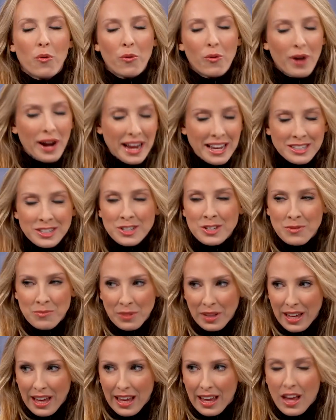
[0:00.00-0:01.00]

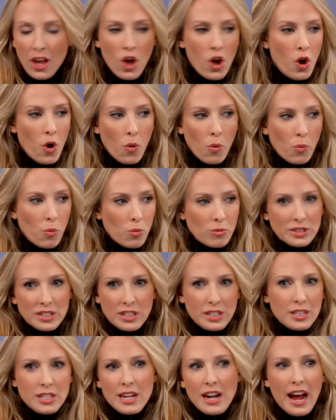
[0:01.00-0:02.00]
randomly,
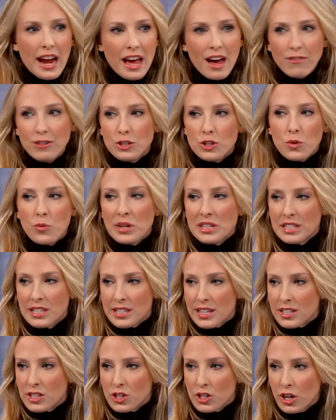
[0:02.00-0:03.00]
did I have a twin
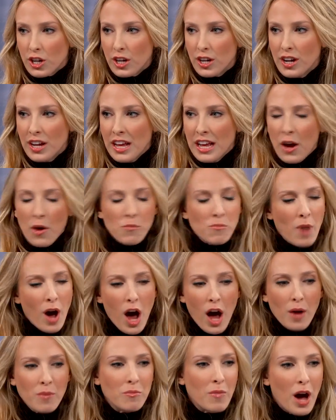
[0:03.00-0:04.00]
sister? Wow.
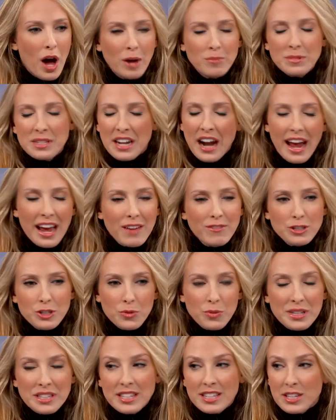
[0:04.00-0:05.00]
Mom, mom, did I have a
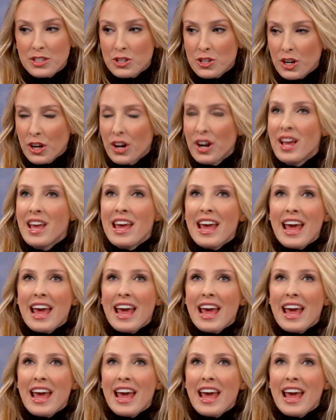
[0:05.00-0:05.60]
twin sister?